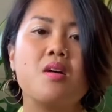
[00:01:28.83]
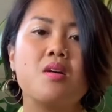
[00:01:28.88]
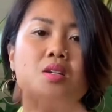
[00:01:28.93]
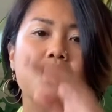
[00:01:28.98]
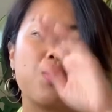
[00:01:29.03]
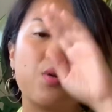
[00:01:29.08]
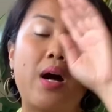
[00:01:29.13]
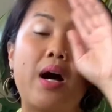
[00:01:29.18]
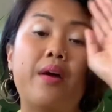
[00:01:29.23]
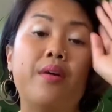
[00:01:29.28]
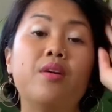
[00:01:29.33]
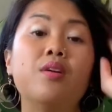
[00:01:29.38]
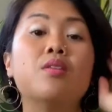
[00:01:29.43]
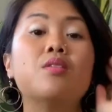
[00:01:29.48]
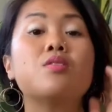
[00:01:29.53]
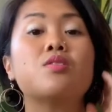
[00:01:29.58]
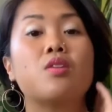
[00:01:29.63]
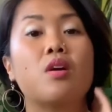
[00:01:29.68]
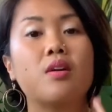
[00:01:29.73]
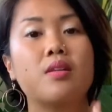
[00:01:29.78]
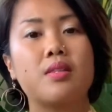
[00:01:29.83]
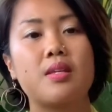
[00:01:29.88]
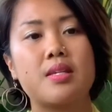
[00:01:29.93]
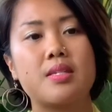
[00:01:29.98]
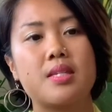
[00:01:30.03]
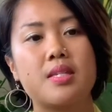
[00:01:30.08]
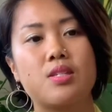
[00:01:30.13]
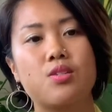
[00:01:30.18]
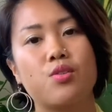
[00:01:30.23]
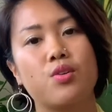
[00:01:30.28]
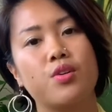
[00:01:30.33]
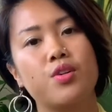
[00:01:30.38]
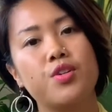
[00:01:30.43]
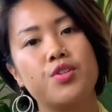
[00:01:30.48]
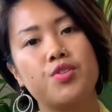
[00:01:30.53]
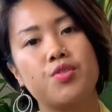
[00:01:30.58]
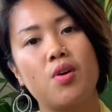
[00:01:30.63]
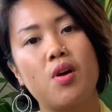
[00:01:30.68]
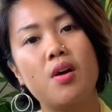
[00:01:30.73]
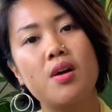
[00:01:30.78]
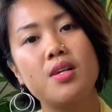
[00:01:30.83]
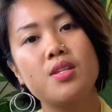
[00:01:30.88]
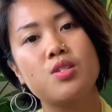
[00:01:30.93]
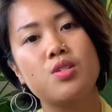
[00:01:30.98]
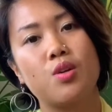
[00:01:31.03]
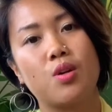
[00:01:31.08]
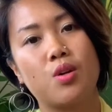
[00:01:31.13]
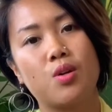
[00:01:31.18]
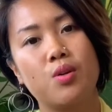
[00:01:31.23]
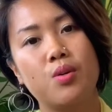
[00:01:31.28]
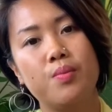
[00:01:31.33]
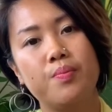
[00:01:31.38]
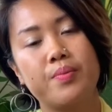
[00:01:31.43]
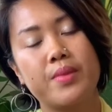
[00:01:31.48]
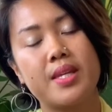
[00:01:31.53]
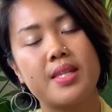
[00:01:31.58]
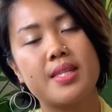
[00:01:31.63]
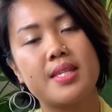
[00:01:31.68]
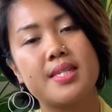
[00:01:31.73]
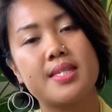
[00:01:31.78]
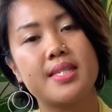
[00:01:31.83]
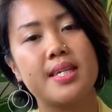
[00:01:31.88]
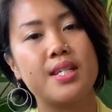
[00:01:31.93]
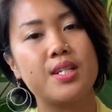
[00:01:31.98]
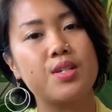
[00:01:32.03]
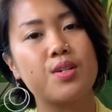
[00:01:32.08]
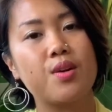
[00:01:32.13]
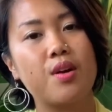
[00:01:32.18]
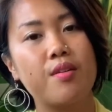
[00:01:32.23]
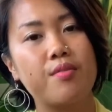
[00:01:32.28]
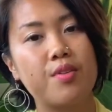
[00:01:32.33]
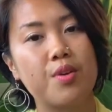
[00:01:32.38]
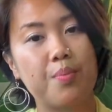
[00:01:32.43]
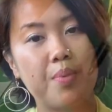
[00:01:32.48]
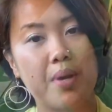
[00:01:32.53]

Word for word: So how you're going to start this is you're going to draw a circle in the center of your